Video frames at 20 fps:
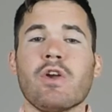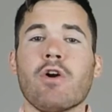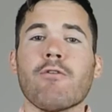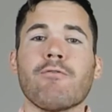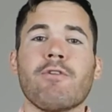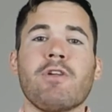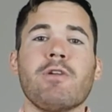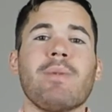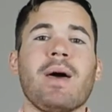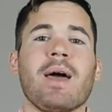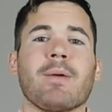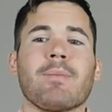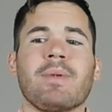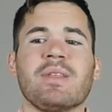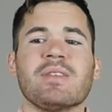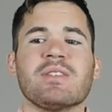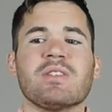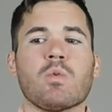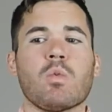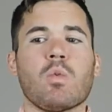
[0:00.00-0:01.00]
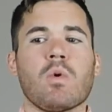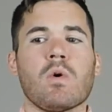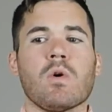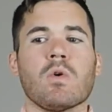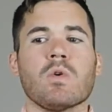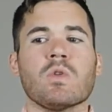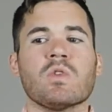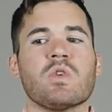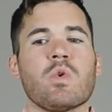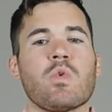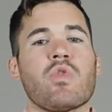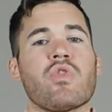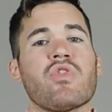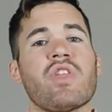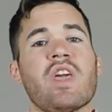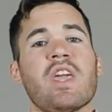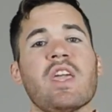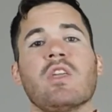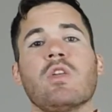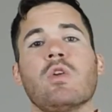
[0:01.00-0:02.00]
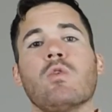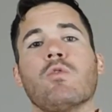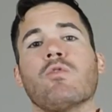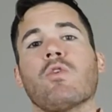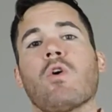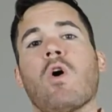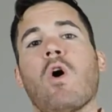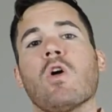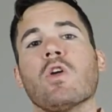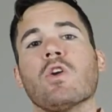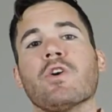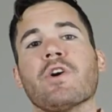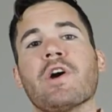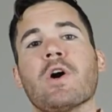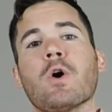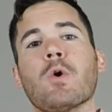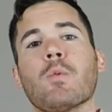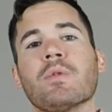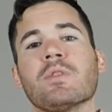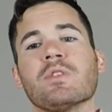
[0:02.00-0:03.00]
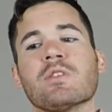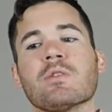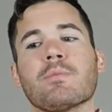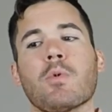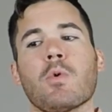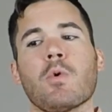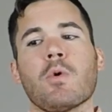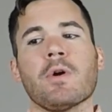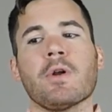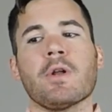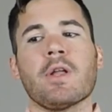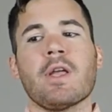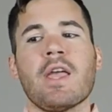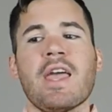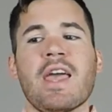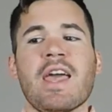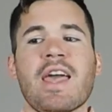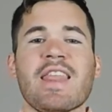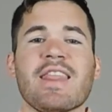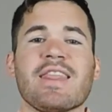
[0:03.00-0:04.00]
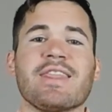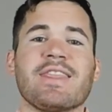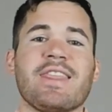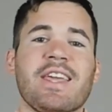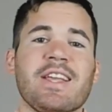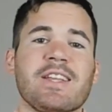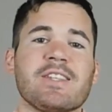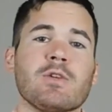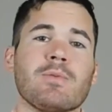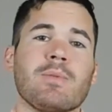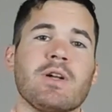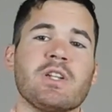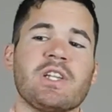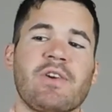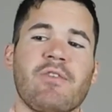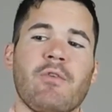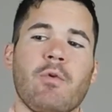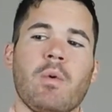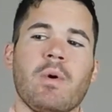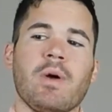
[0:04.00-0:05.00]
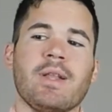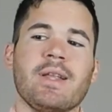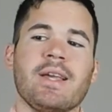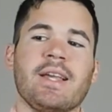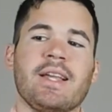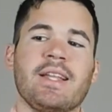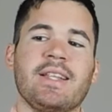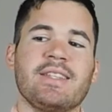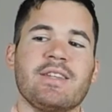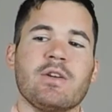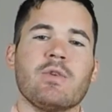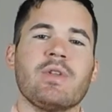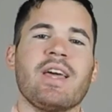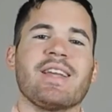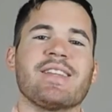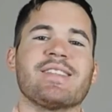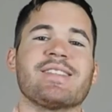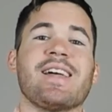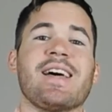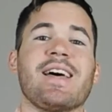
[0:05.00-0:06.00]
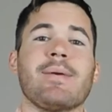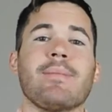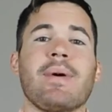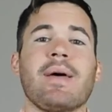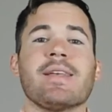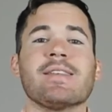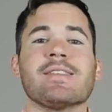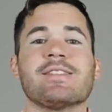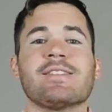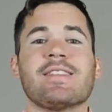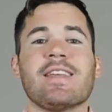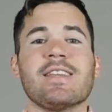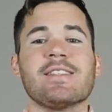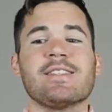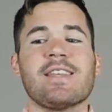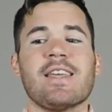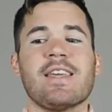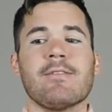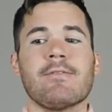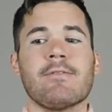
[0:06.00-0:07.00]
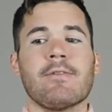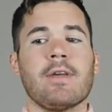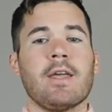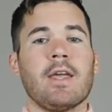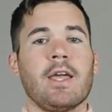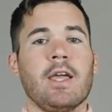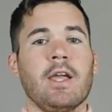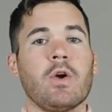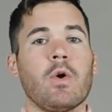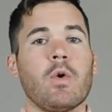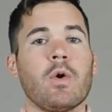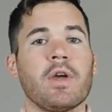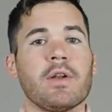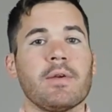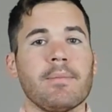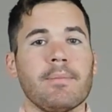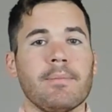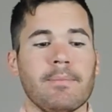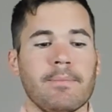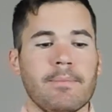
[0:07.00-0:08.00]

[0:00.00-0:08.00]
Your feedback means the world, so thank you for all your help and support. Thanks so much, everyone. Until next time, stay safe and go get them.